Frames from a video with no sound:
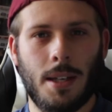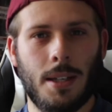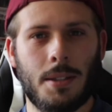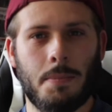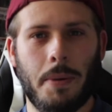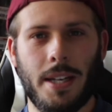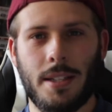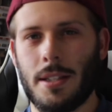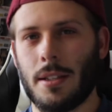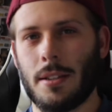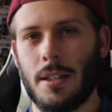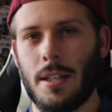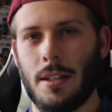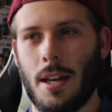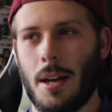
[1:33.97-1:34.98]

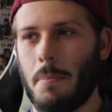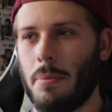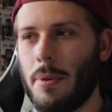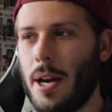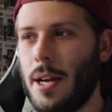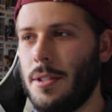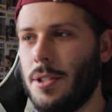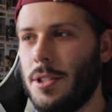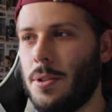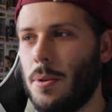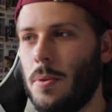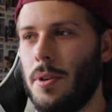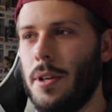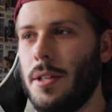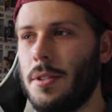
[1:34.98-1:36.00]
like Brad's
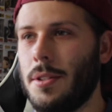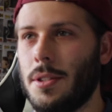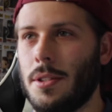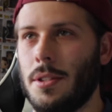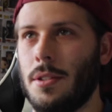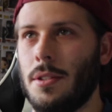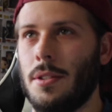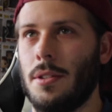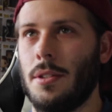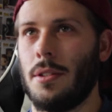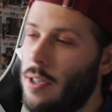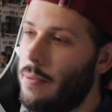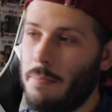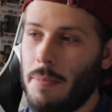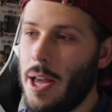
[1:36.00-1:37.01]
Toys.
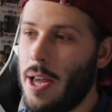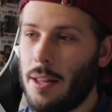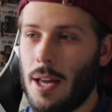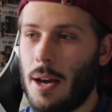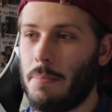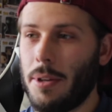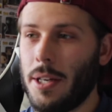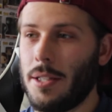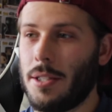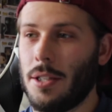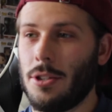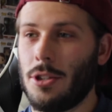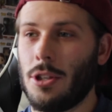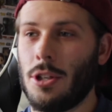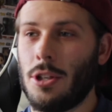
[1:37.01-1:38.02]
Man, that place
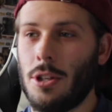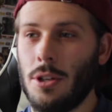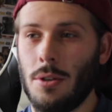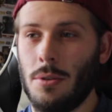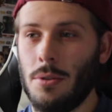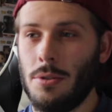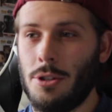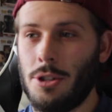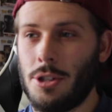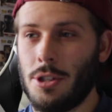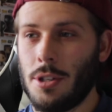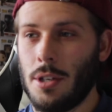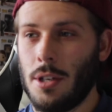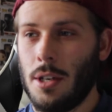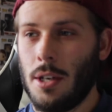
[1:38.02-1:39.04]
is
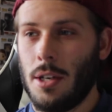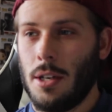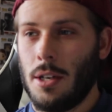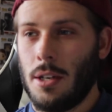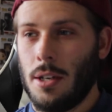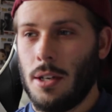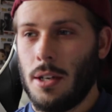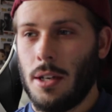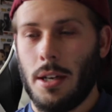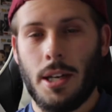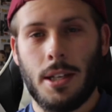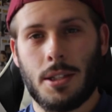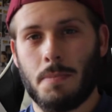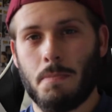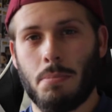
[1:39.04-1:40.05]
huge.
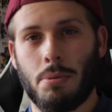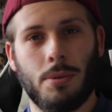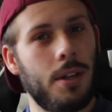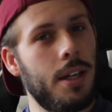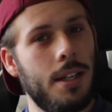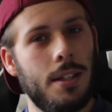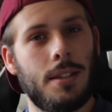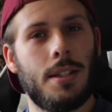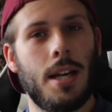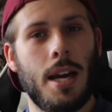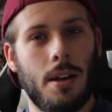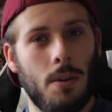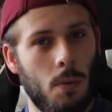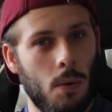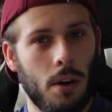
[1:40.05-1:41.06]
It's pretty
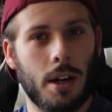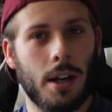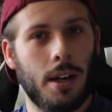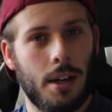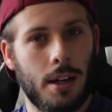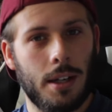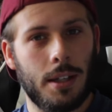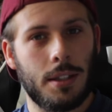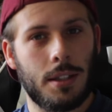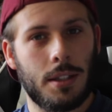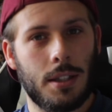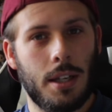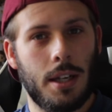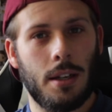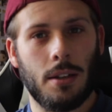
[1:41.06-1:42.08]
dang
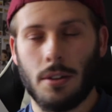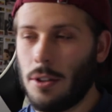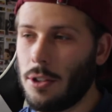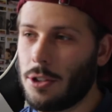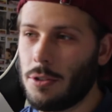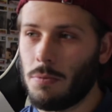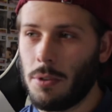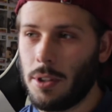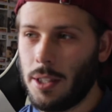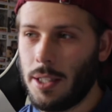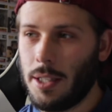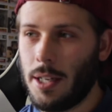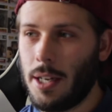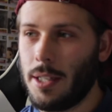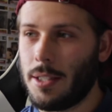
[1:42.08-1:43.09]
organized. It looks really
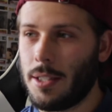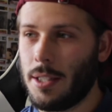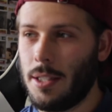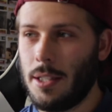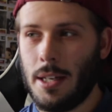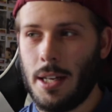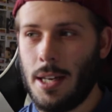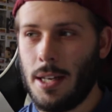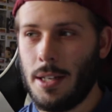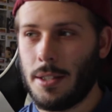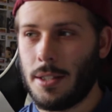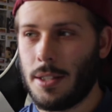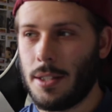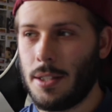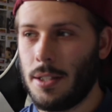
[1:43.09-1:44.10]
nice and
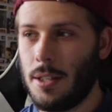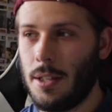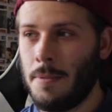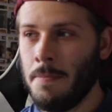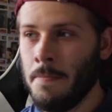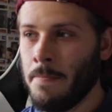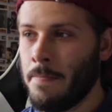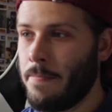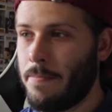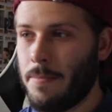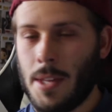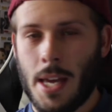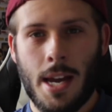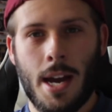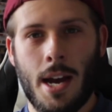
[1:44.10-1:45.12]
neat.
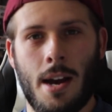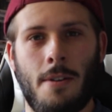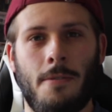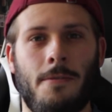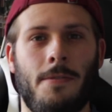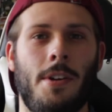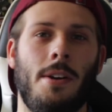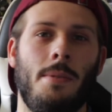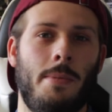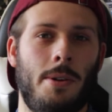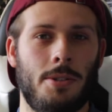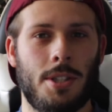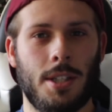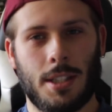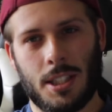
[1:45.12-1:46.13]
They have their
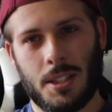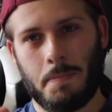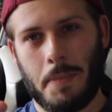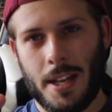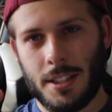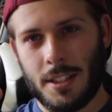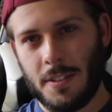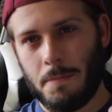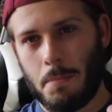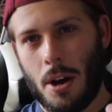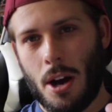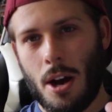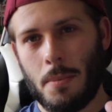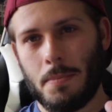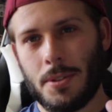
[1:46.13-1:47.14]
most expensive
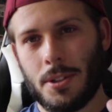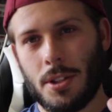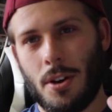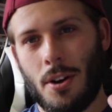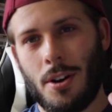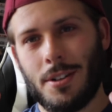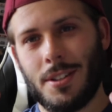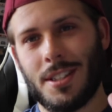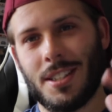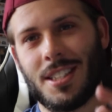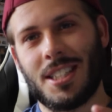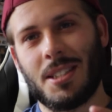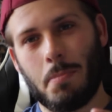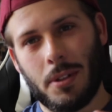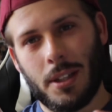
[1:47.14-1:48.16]
pops on
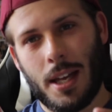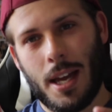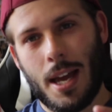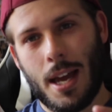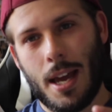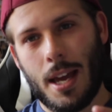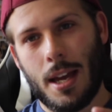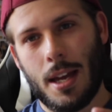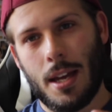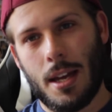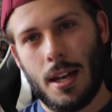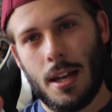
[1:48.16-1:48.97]
display